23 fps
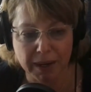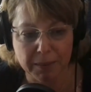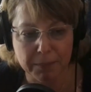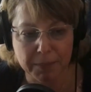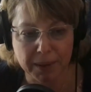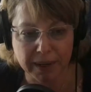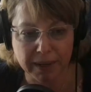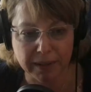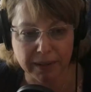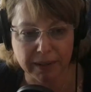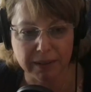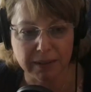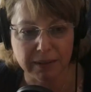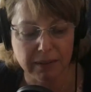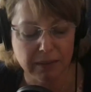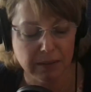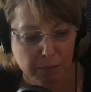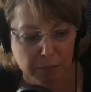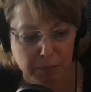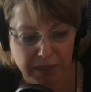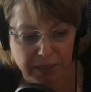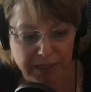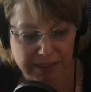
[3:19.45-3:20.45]
my
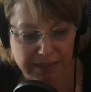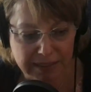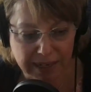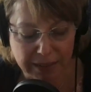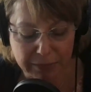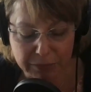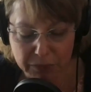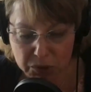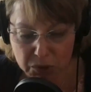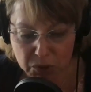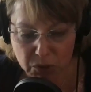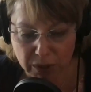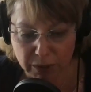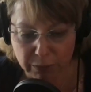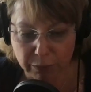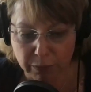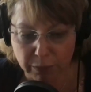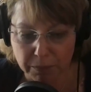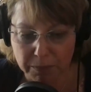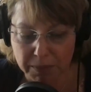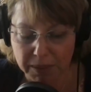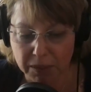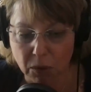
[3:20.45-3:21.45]
place down the street from me,